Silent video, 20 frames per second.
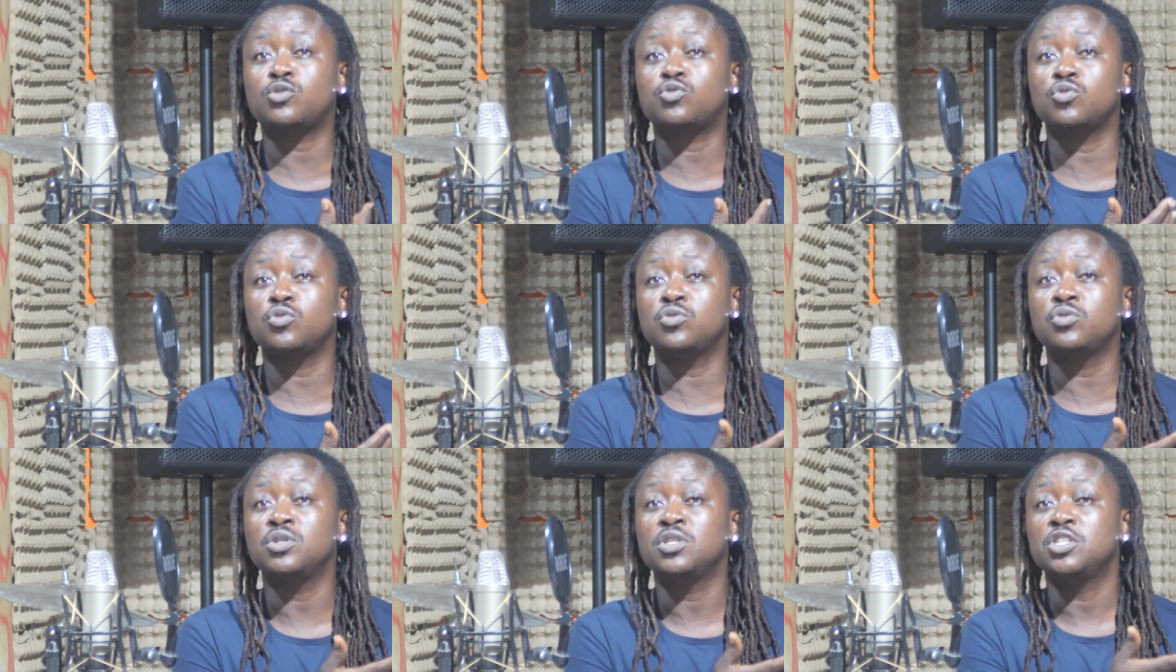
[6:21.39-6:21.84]

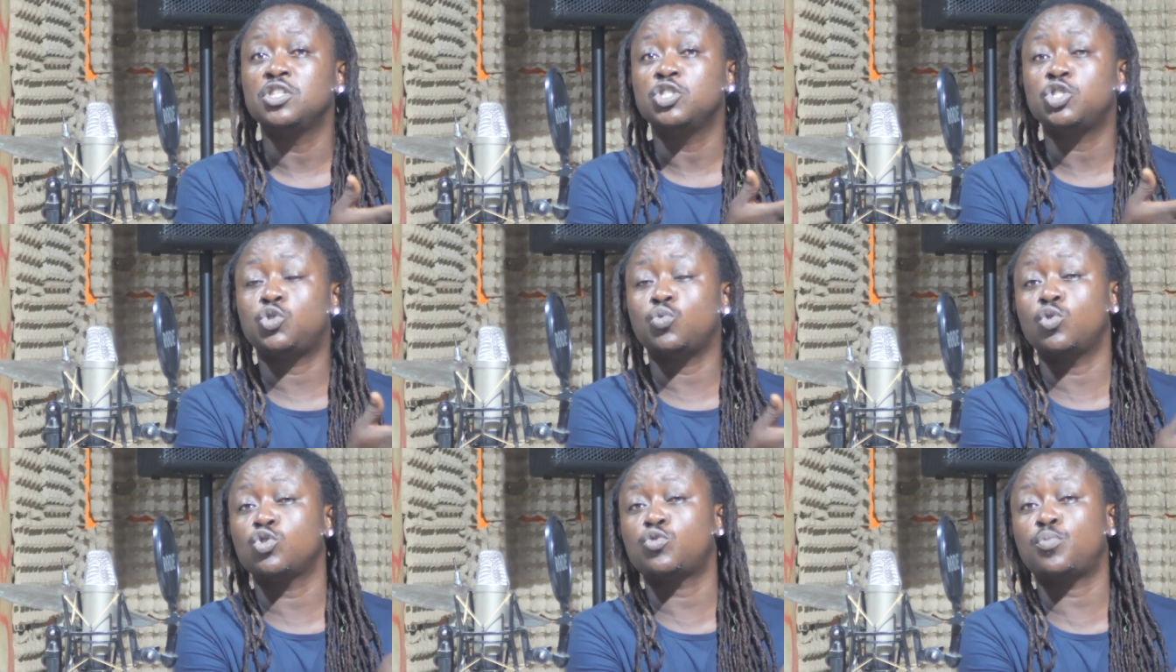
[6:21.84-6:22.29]
so
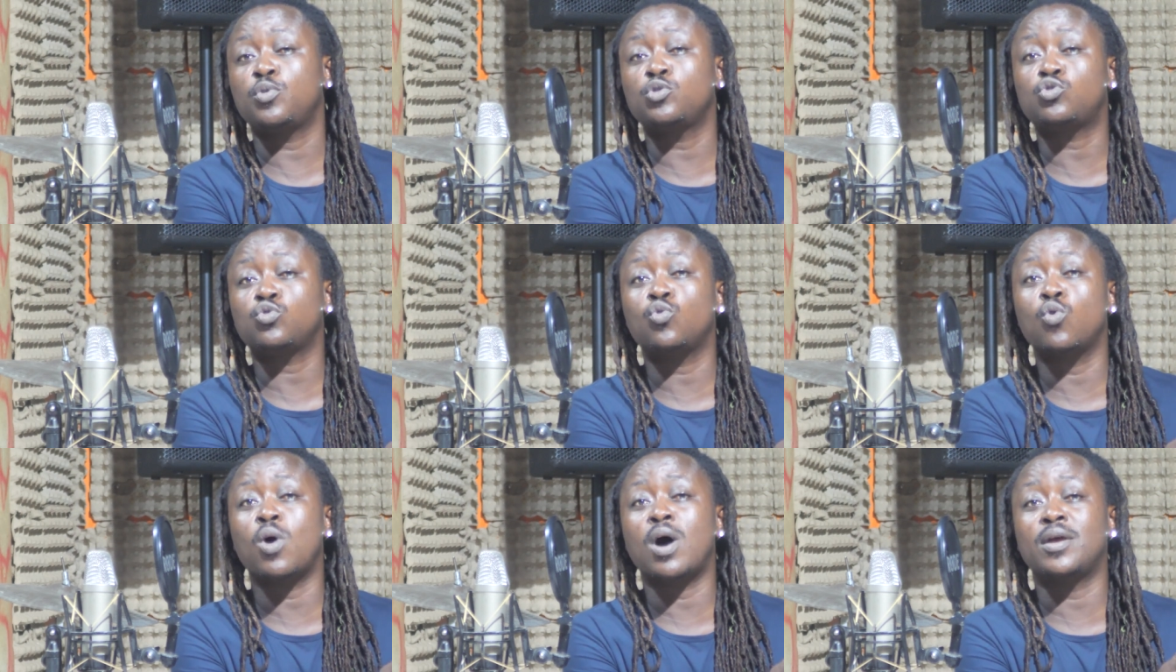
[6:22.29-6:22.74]
she was
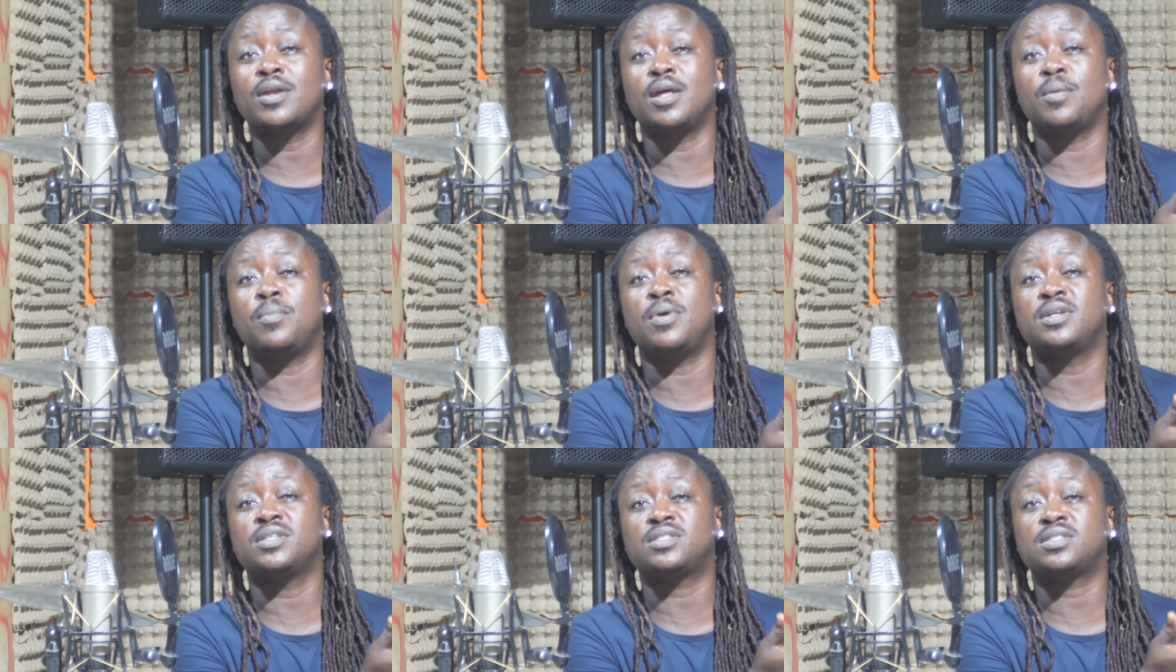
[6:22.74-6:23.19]
supposed to go out there
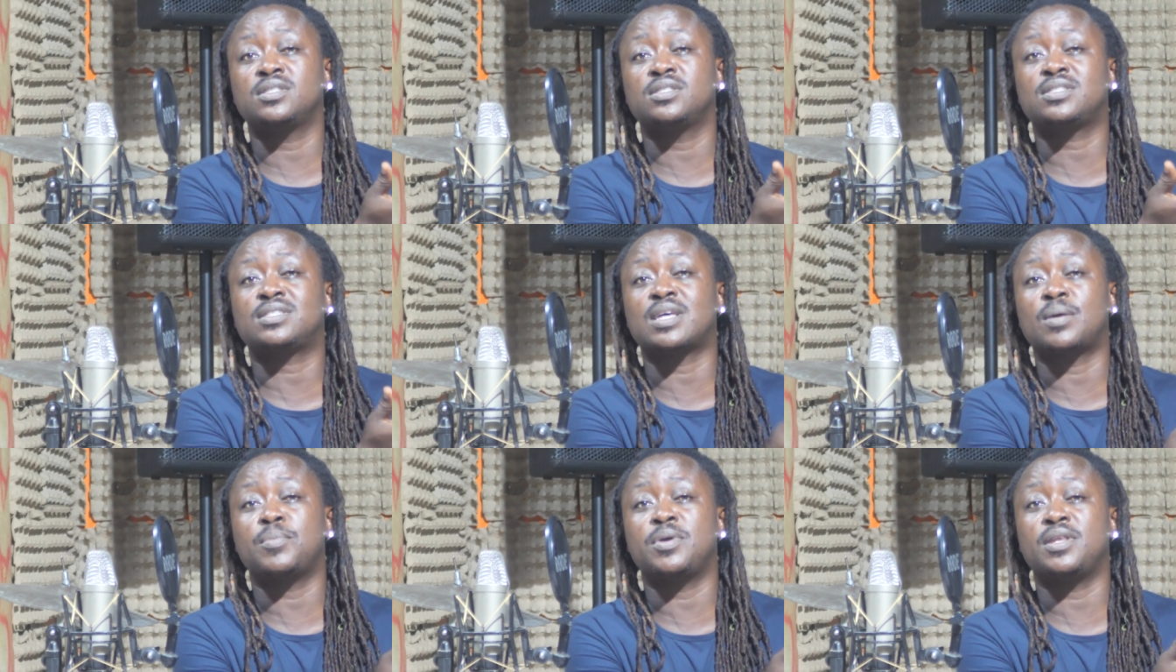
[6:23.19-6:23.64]
and mention
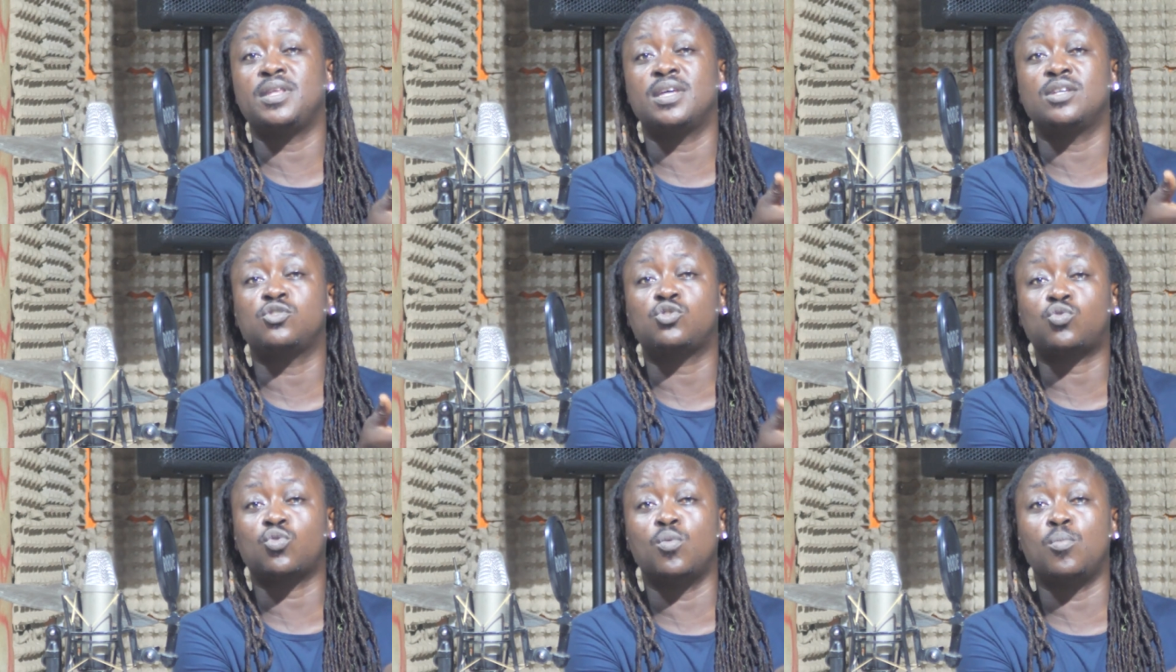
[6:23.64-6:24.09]
Samini
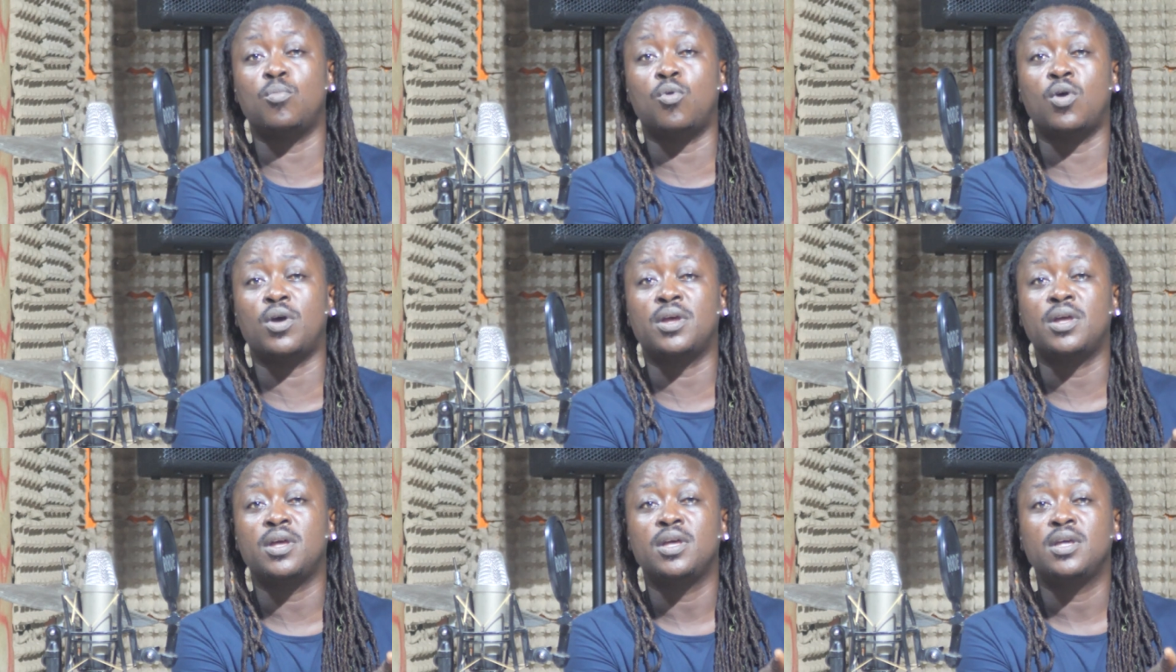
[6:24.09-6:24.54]
and
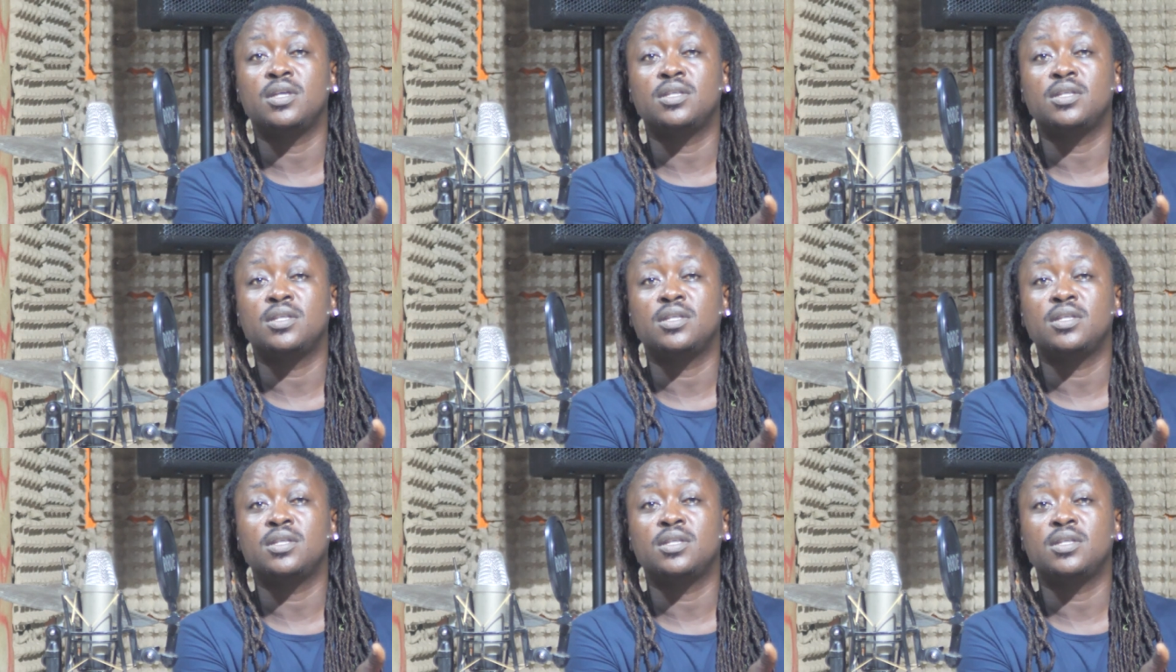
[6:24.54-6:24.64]
Stonwoy.